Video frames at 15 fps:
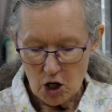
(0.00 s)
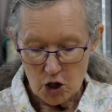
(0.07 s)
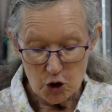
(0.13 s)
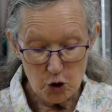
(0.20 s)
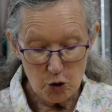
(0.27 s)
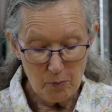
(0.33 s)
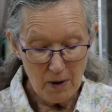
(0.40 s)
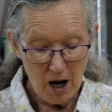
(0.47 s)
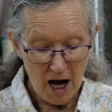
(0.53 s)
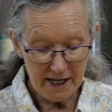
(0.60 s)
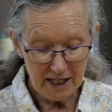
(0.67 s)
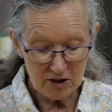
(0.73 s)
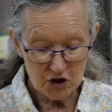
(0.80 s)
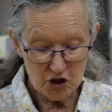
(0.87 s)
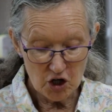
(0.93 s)
You
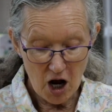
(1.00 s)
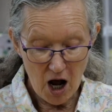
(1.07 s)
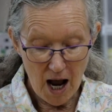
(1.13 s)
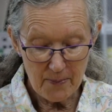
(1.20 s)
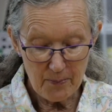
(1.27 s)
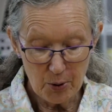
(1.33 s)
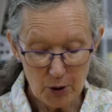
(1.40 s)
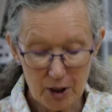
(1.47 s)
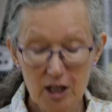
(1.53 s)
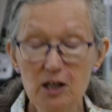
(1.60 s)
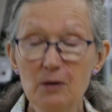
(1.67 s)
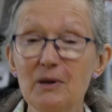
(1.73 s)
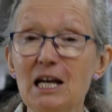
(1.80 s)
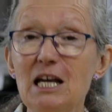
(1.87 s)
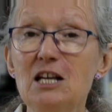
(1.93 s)
might try putting
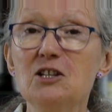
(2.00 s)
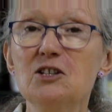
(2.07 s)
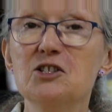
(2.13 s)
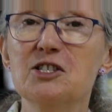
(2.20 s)
them in